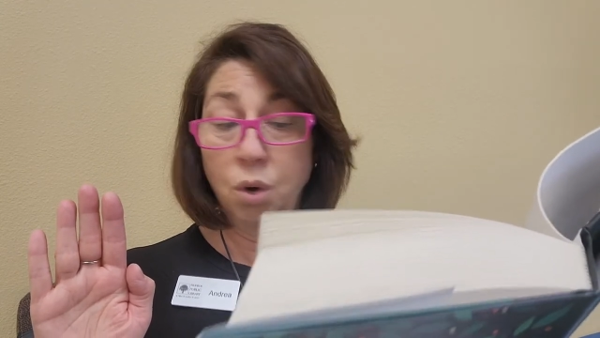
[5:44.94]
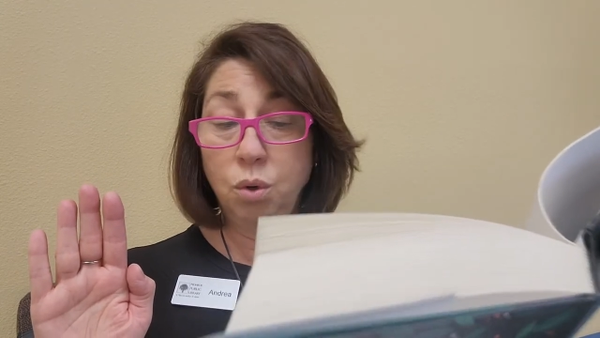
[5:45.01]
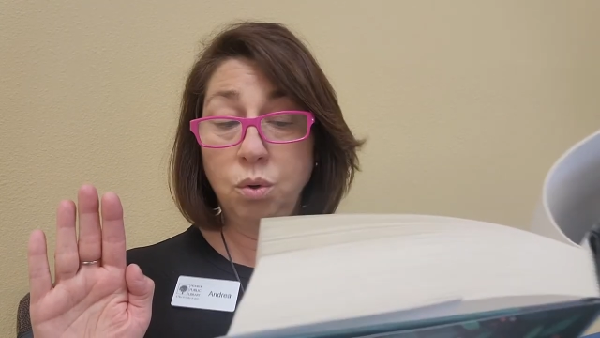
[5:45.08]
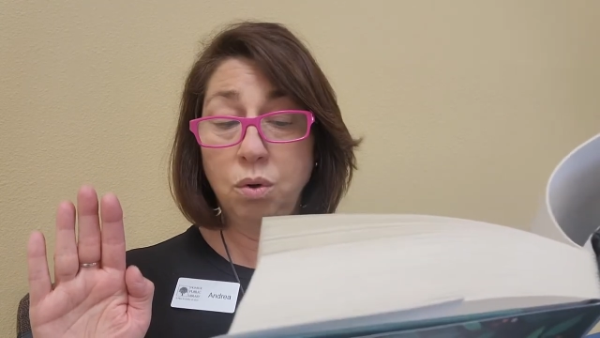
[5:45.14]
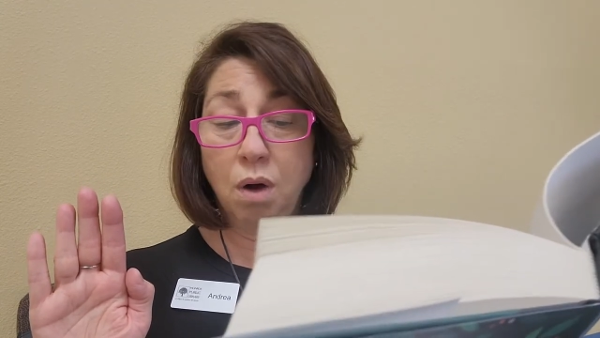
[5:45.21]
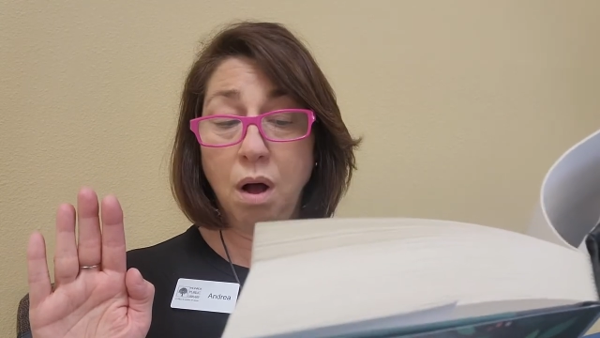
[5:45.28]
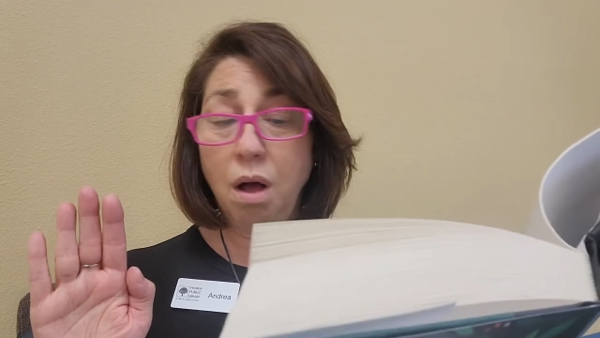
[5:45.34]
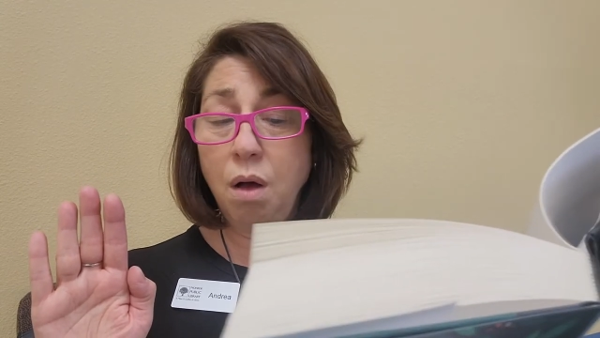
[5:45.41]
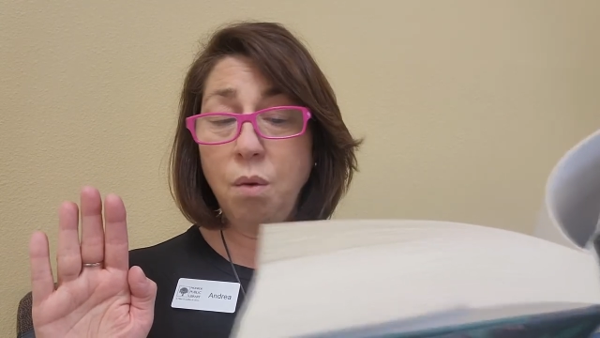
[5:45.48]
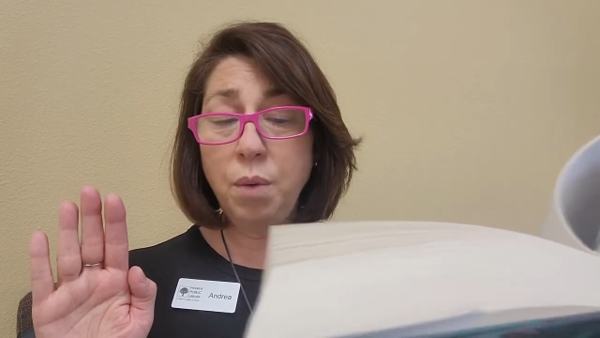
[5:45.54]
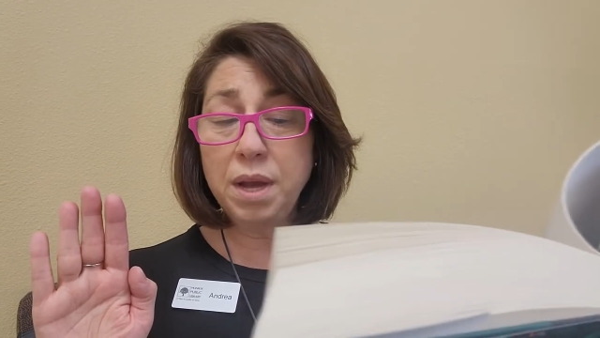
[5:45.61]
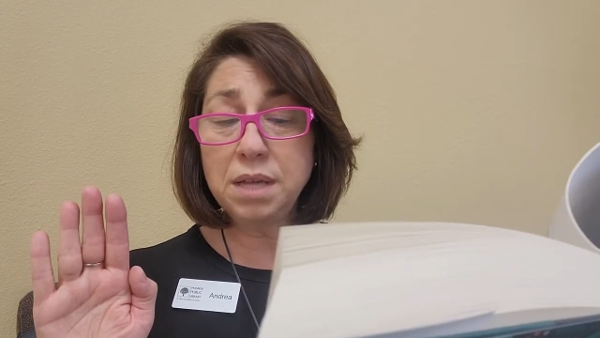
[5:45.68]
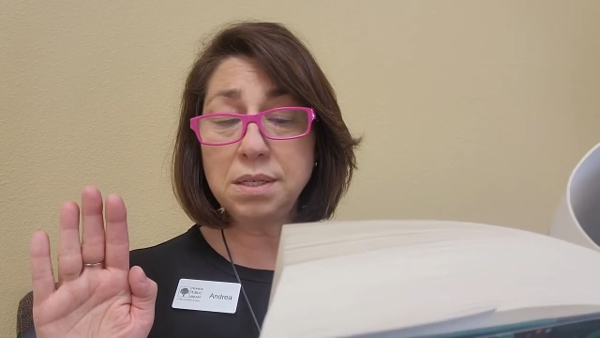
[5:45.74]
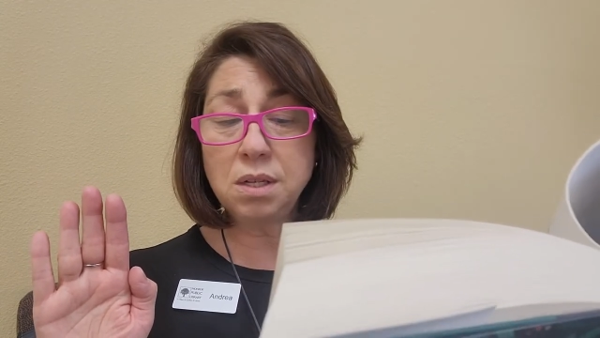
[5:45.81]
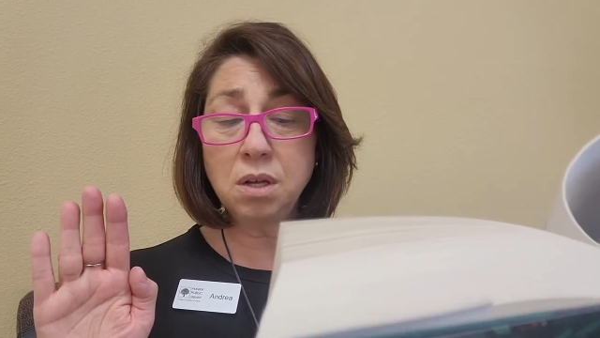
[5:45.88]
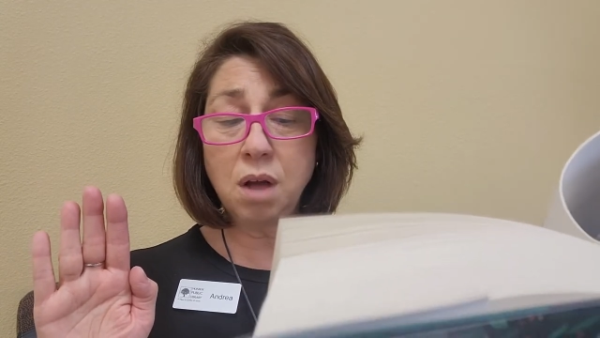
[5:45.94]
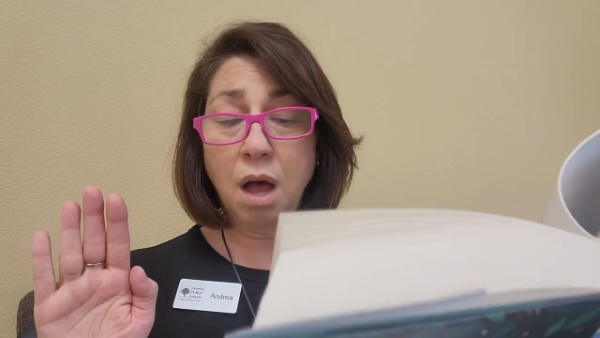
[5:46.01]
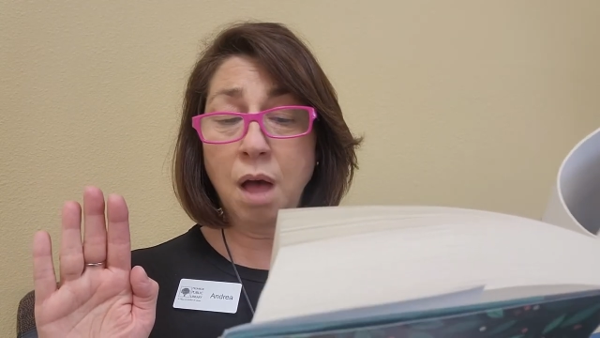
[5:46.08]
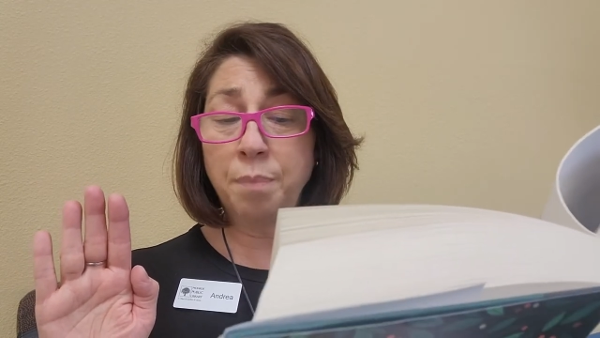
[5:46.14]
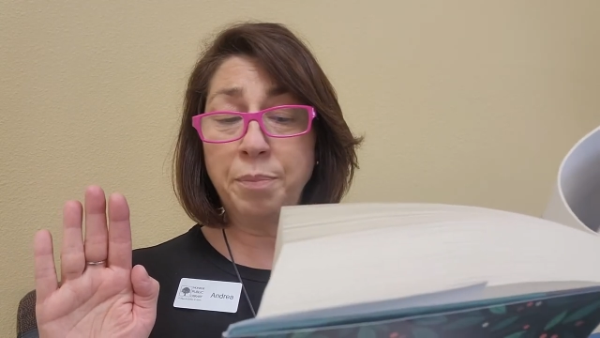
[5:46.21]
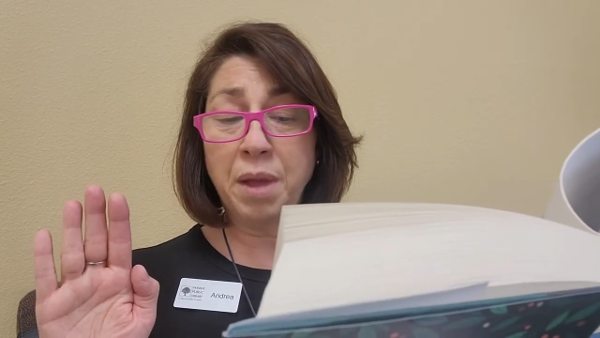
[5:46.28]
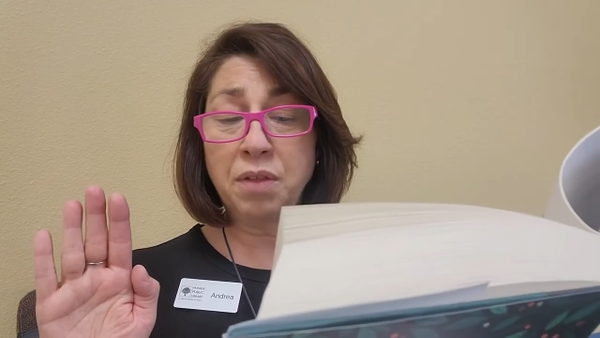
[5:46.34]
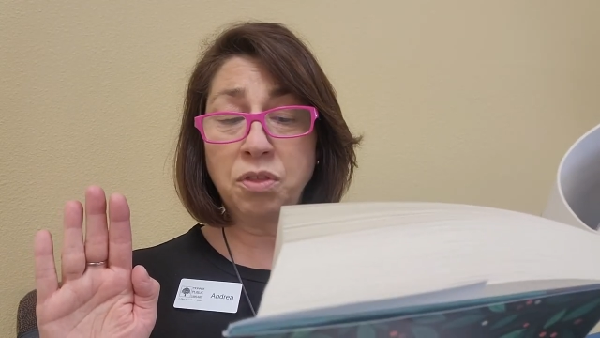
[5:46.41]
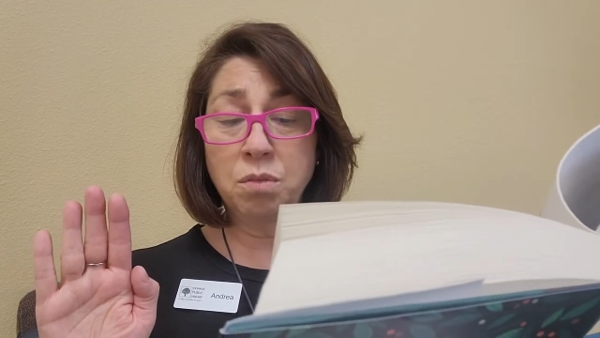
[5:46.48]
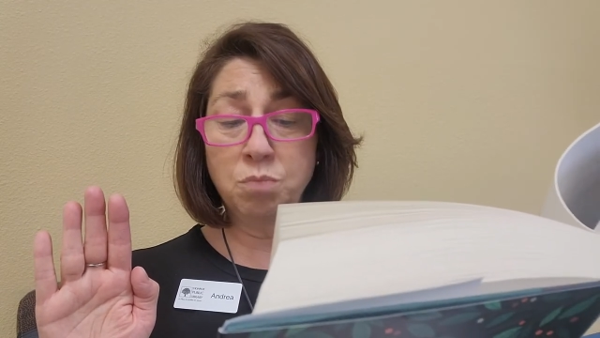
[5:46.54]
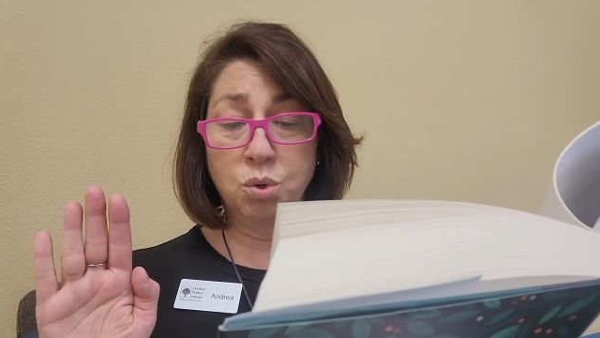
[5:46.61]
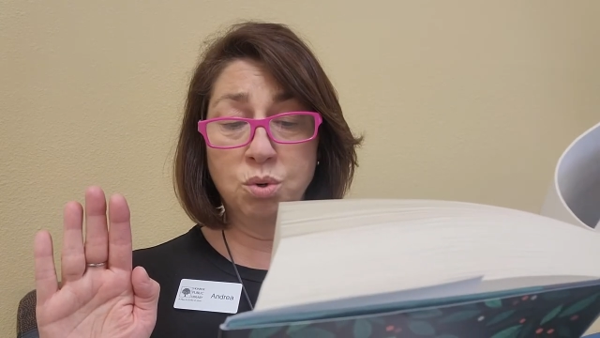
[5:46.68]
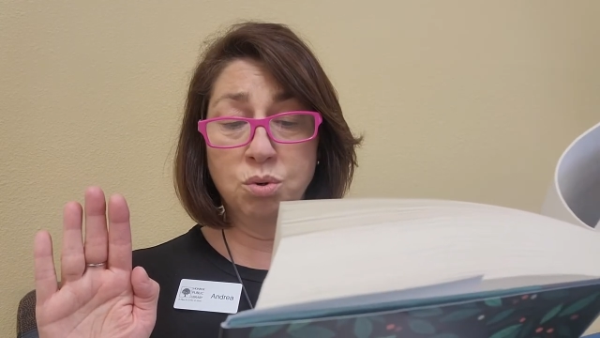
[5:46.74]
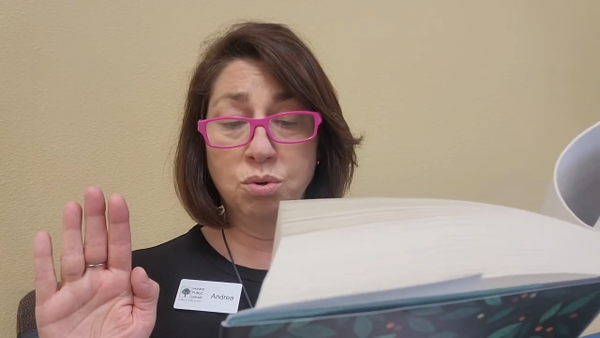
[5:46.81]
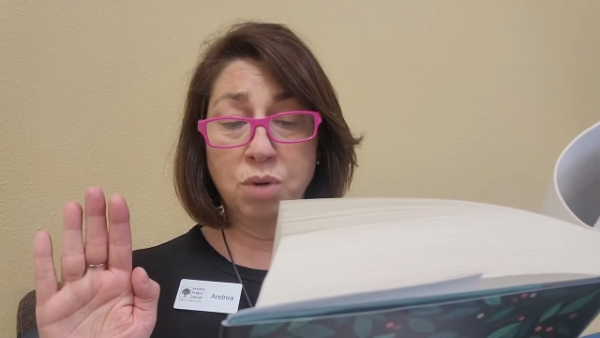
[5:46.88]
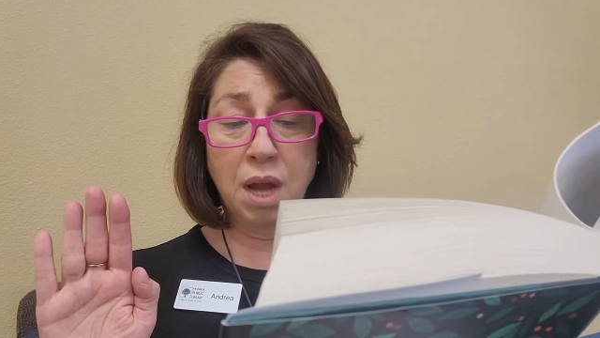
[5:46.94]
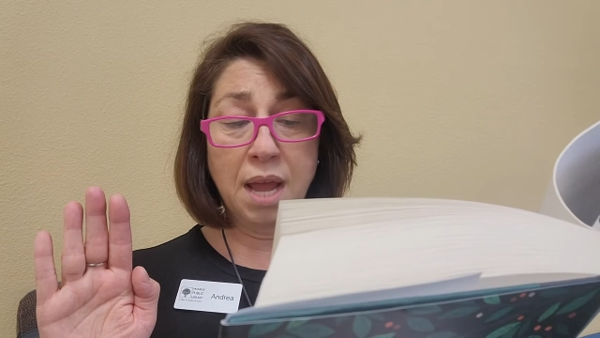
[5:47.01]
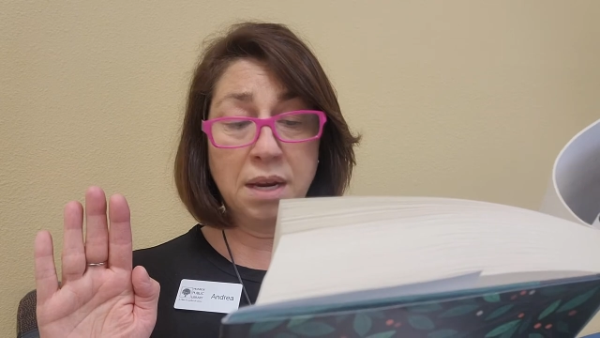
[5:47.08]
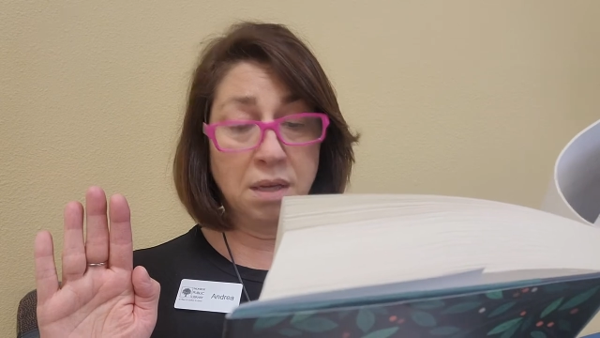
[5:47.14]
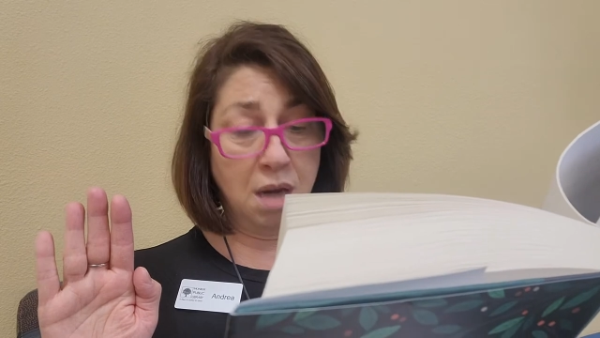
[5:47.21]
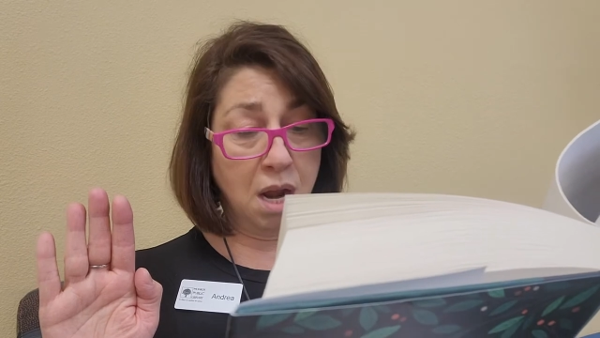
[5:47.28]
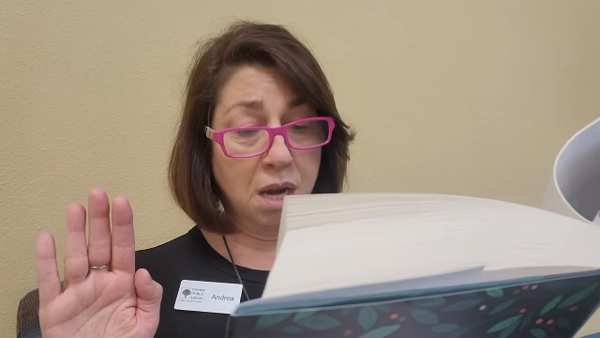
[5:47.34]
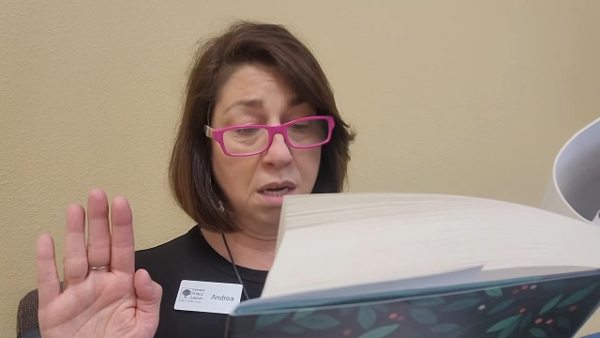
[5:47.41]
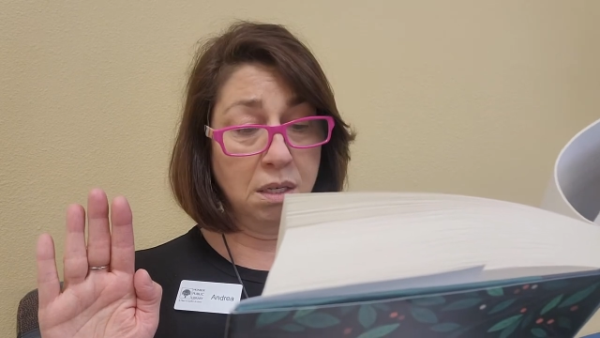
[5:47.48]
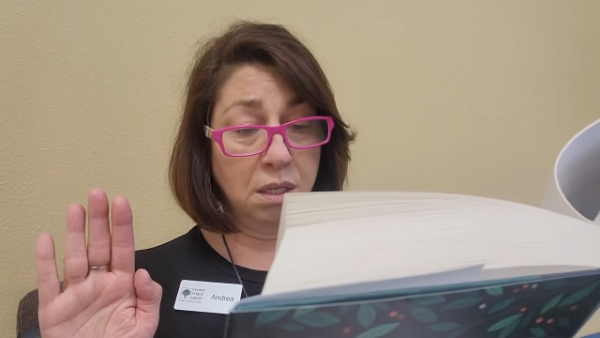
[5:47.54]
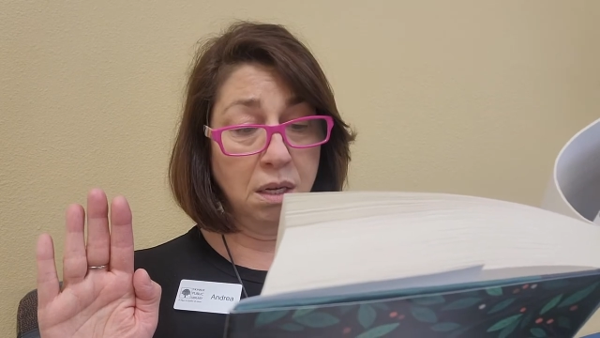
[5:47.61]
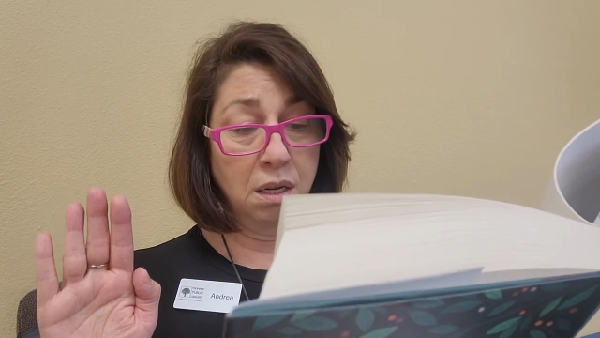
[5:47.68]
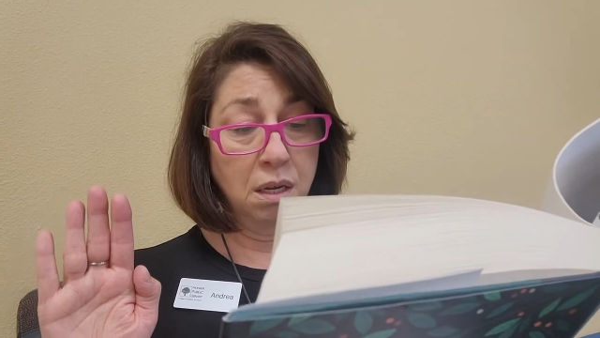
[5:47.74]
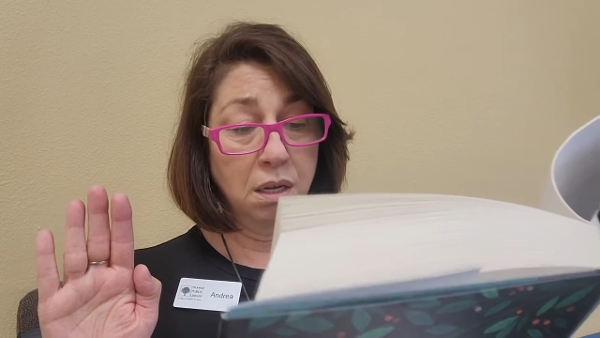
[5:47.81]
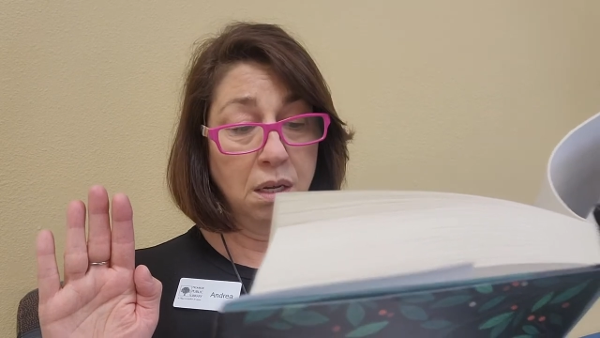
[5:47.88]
who always look up at the moon at night